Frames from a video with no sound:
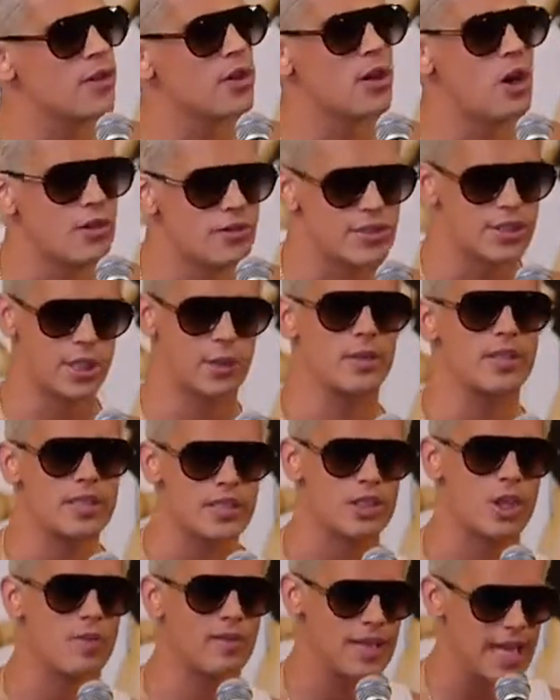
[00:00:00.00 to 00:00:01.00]
what the
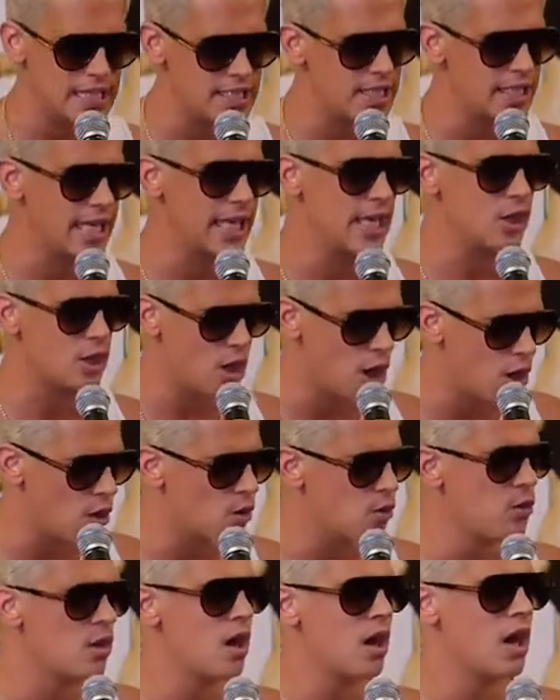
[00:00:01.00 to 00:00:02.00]
consequences of letting it
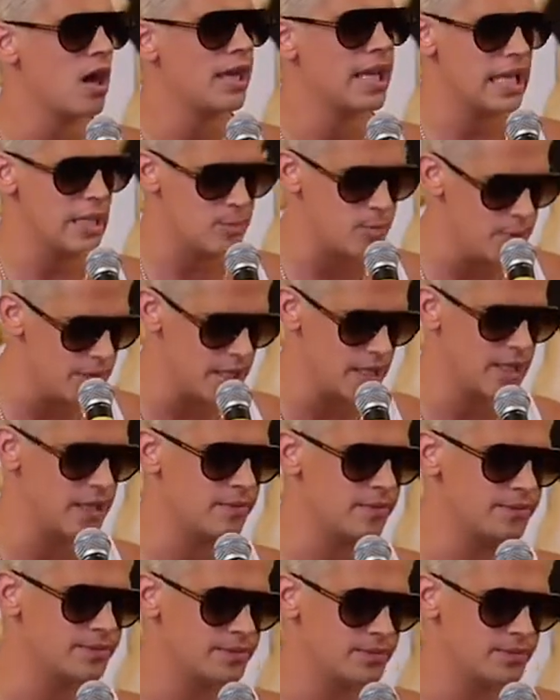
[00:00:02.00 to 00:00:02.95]
go can be.